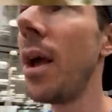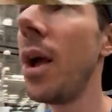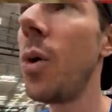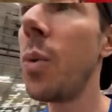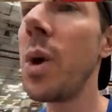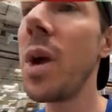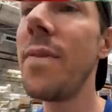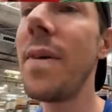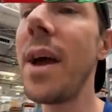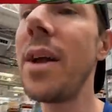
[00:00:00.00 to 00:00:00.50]

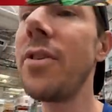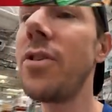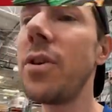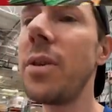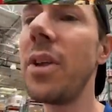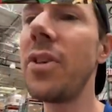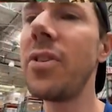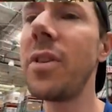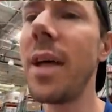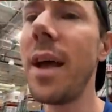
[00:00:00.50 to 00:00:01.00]
We have entered
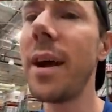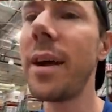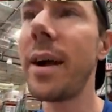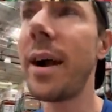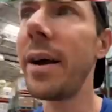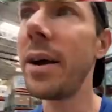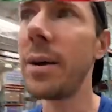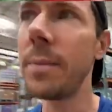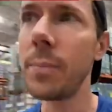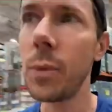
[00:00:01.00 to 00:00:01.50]
the snack
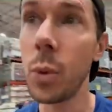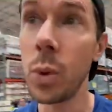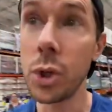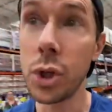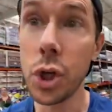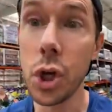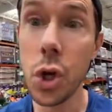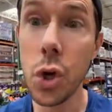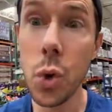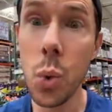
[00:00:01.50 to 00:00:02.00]
aisle where
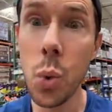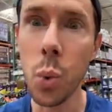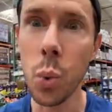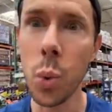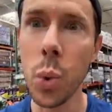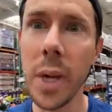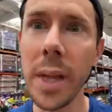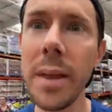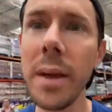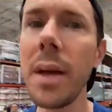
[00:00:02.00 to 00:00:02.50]
two
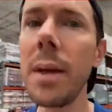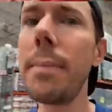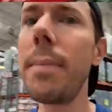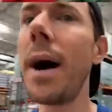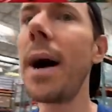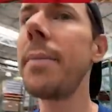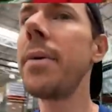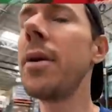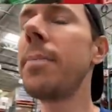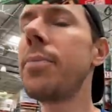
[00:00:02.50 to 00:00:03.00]
really good
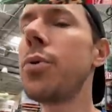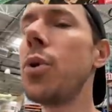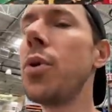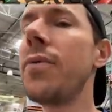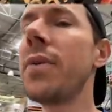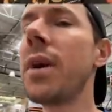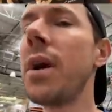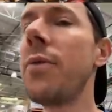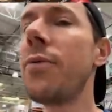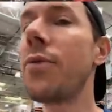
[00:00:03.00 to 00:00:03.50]
Bobby
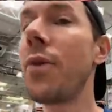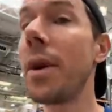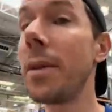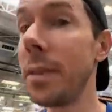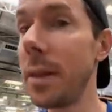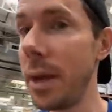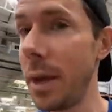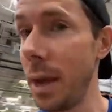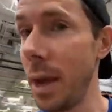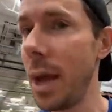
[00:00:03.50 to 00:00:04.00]
approved kid
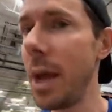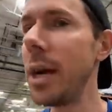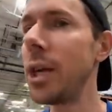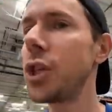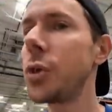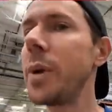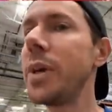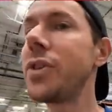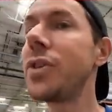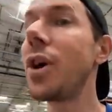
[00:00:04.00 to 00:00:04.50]
friendly
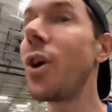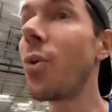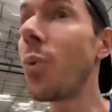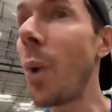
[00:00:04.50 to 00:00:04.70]
treats are.